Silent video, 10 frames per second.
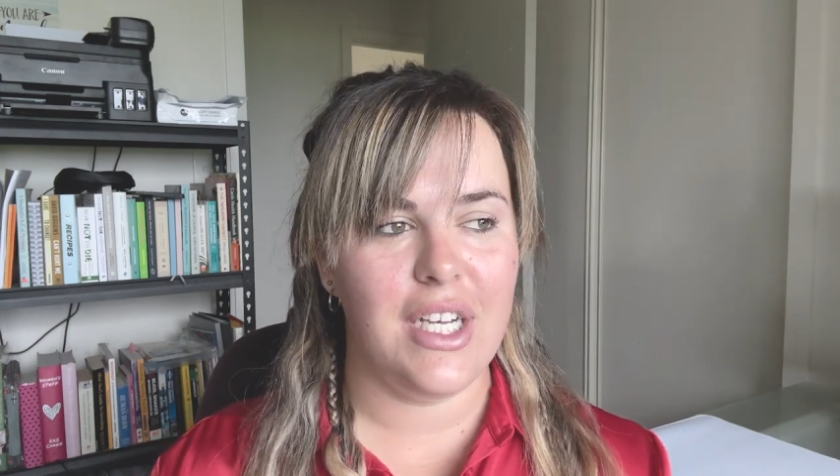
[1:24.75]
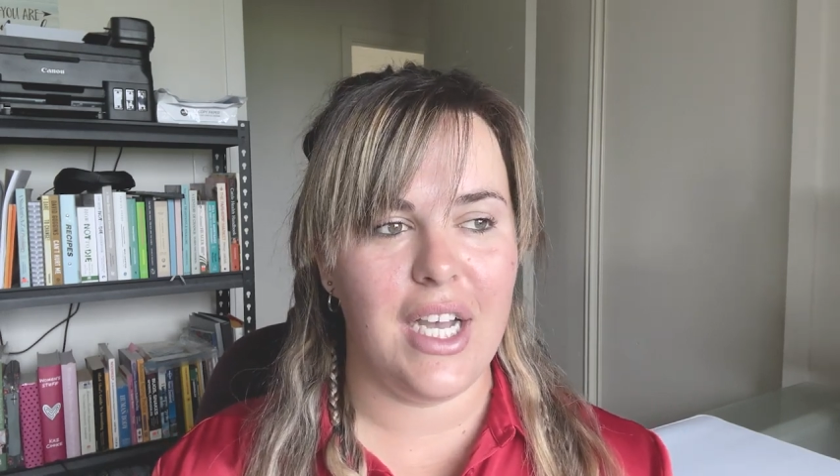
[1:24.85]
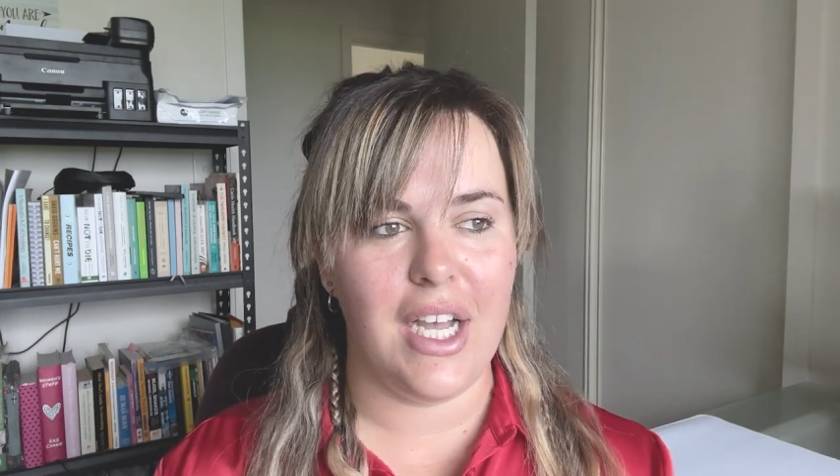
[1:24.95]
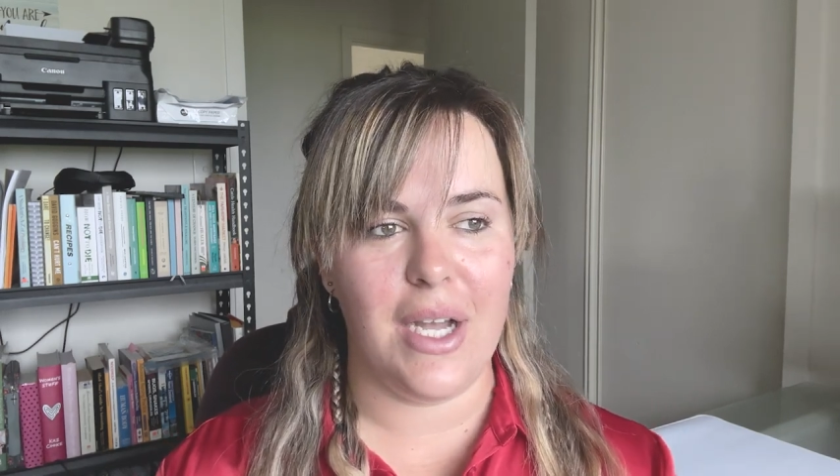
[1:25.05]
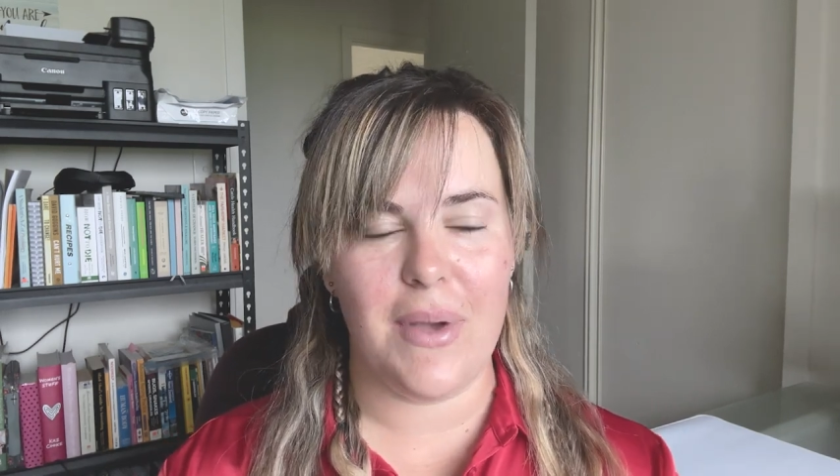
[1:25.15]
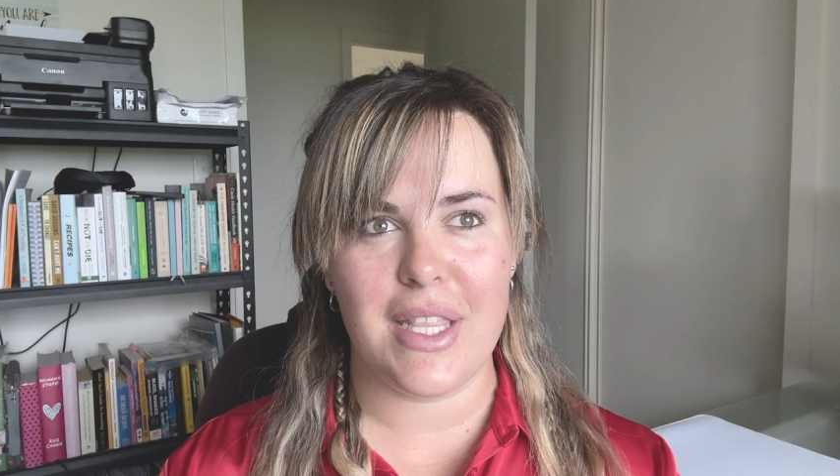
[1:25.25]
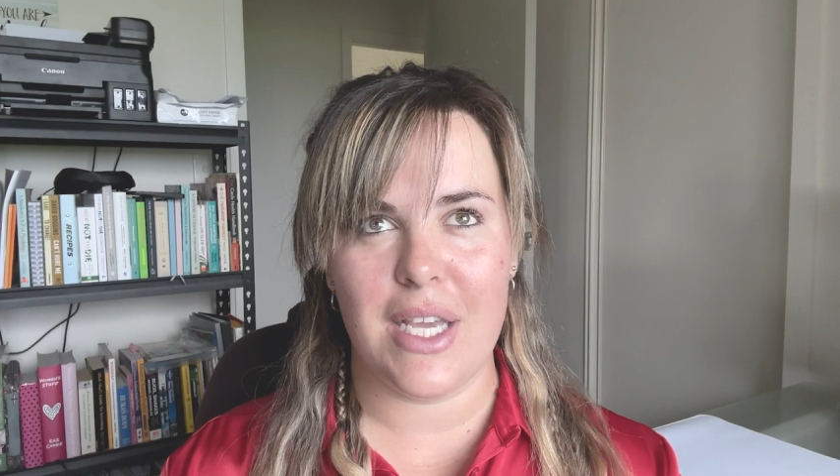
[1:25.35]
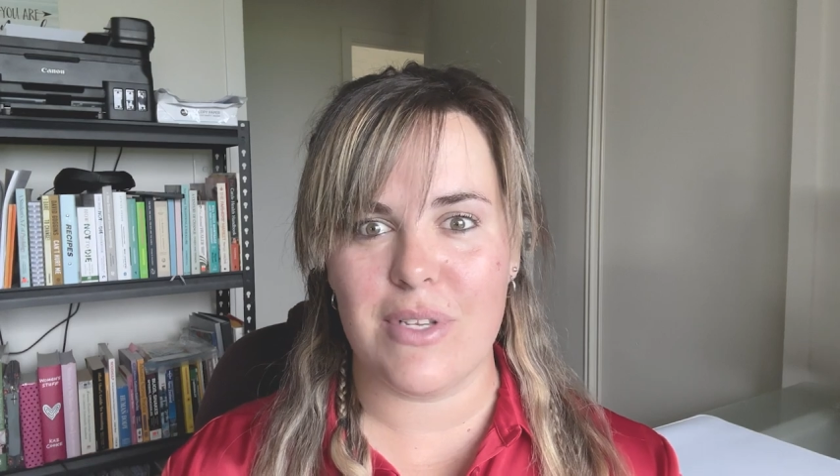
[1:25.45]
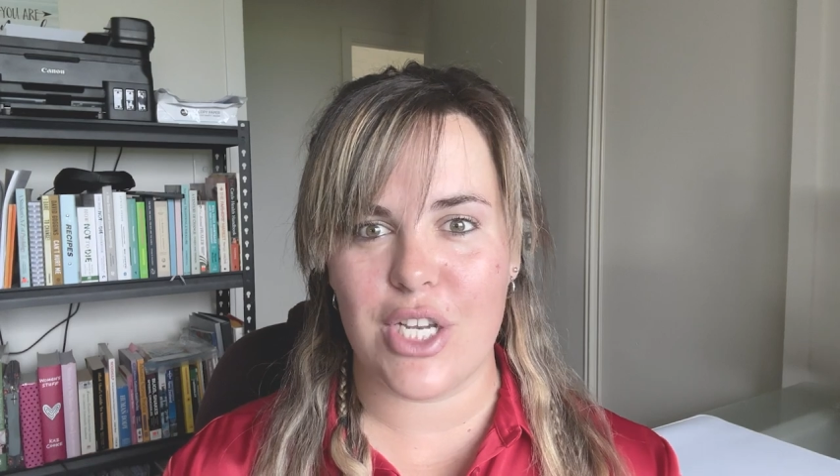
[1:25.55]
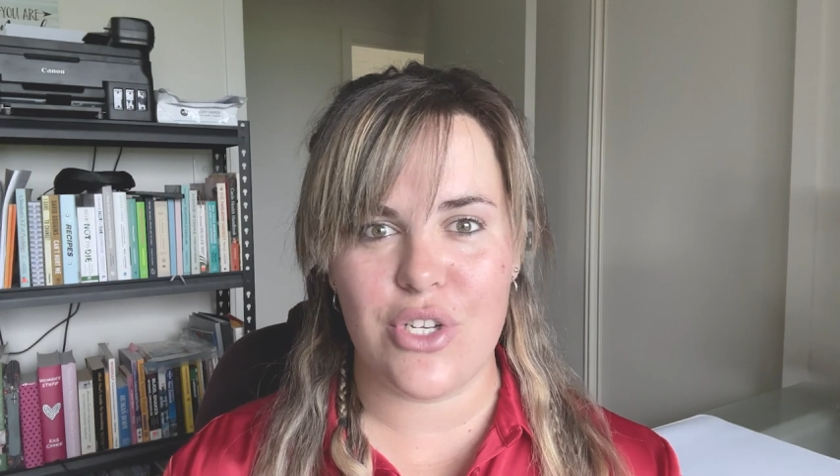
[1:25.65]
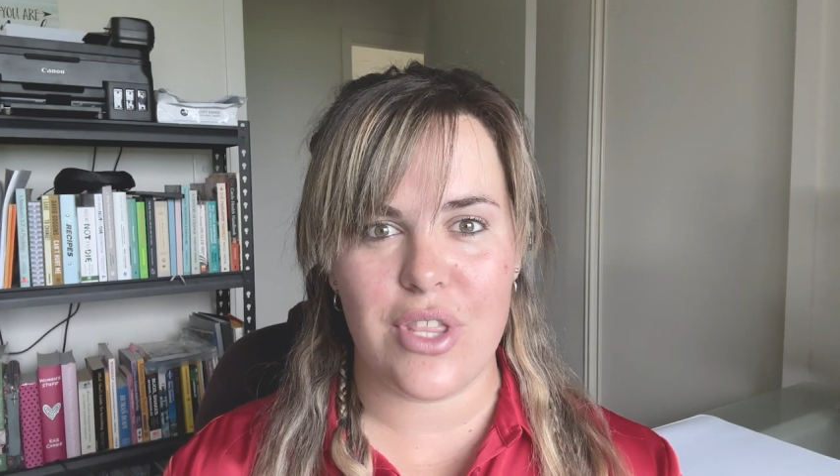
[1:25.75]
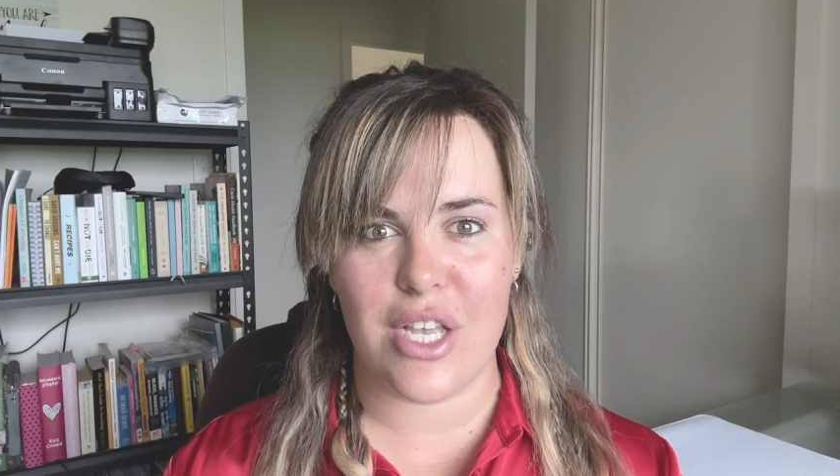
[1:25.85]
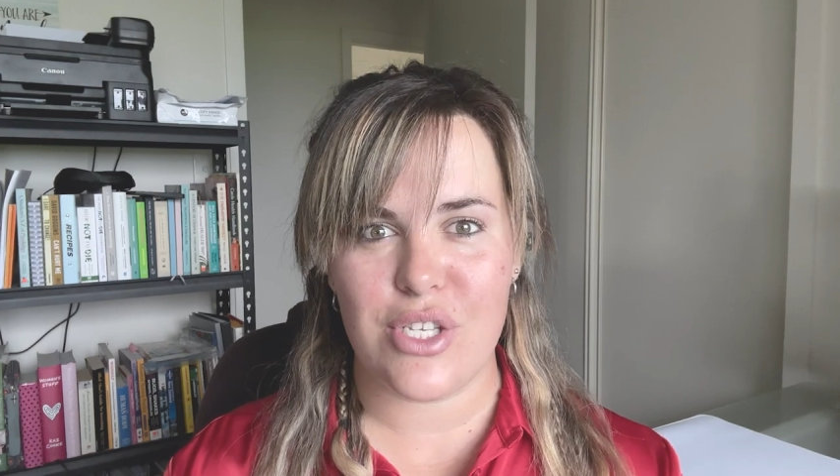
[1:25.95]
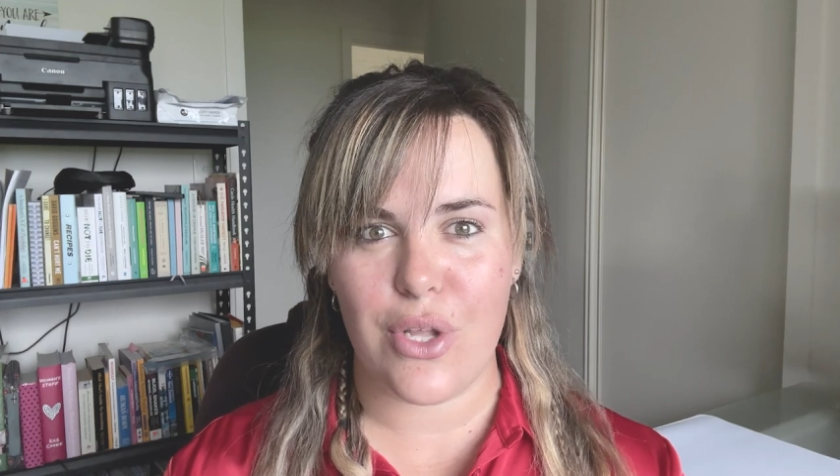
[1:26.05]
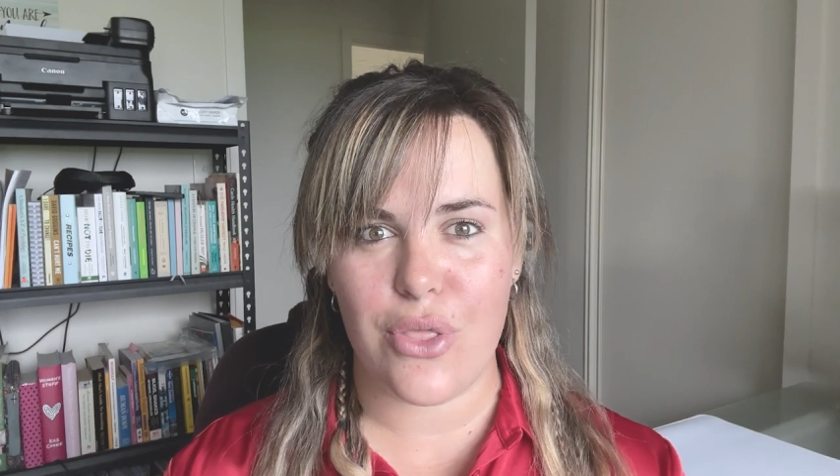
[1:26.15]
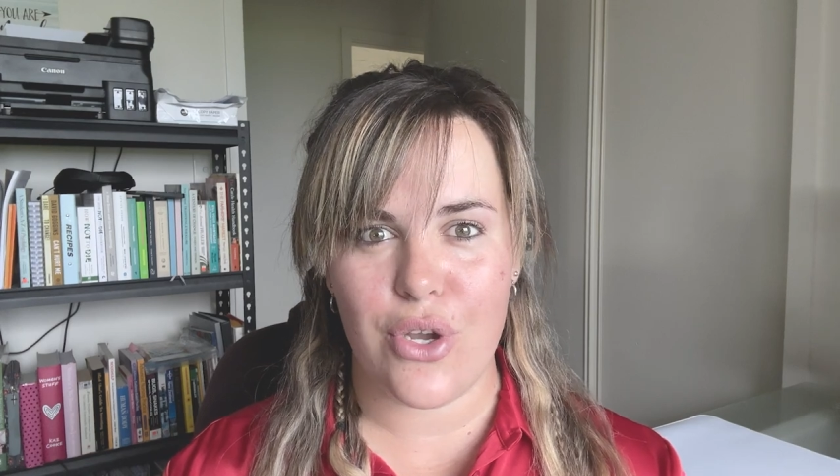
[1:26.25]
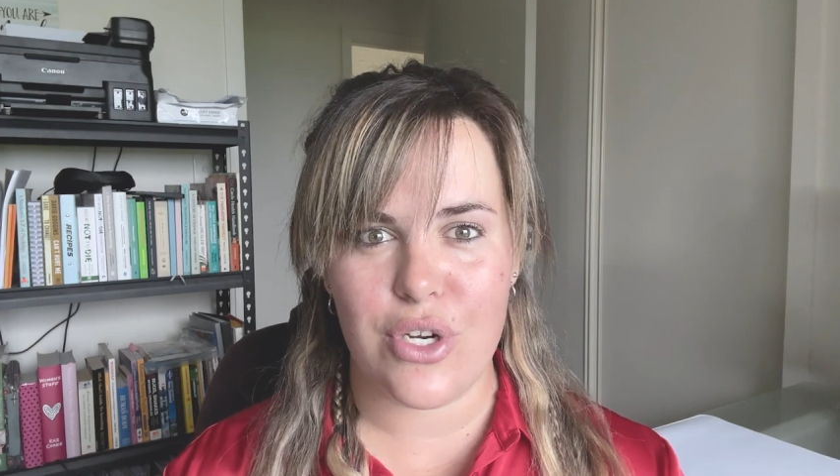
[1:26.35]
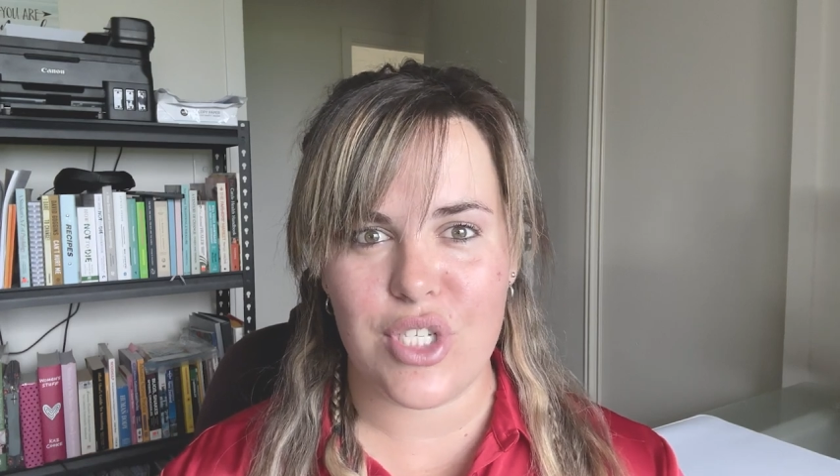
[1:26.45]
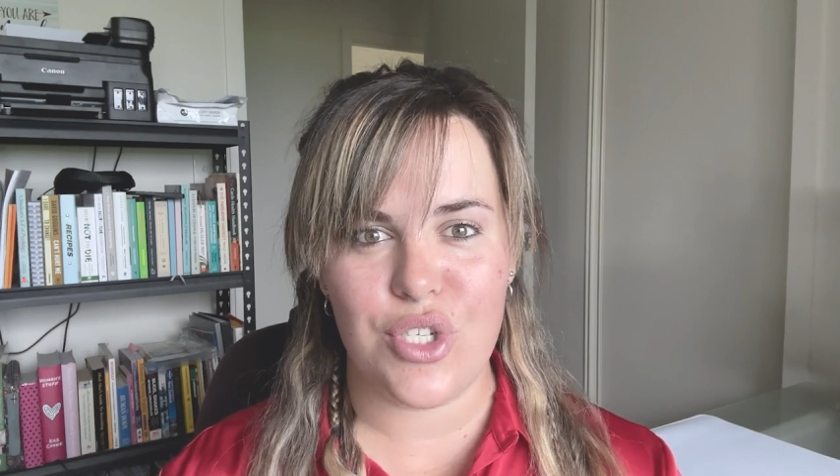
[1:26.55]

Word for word: Uh, I think it was like 2013,